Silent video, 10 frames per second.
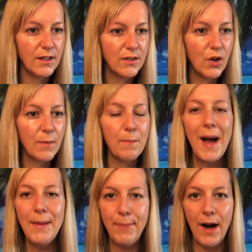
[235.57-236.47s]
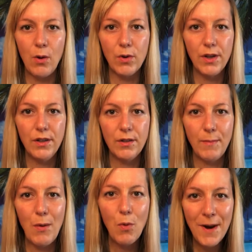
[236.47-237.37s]
took my power,
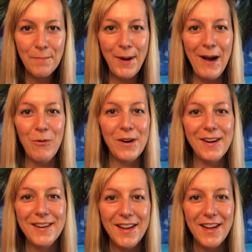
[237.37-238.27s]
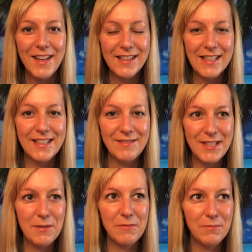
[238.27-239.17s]
my one power,
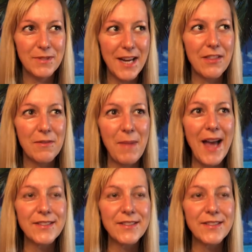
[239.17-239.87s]
to take the mask